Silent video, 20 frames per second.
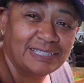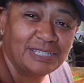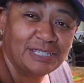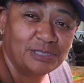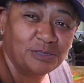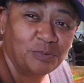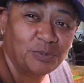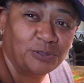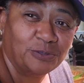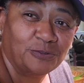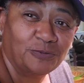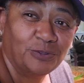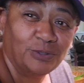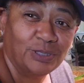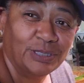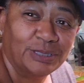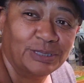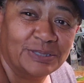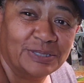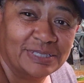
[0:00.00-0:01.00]
these beautiful
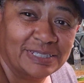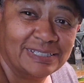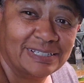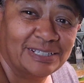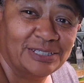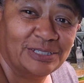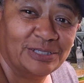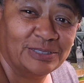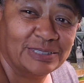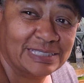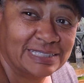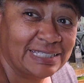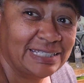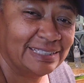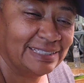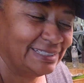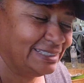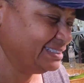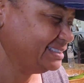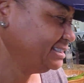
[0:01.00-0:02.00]
little uh,
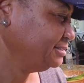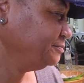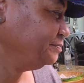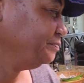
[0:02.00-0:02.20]
ceilings.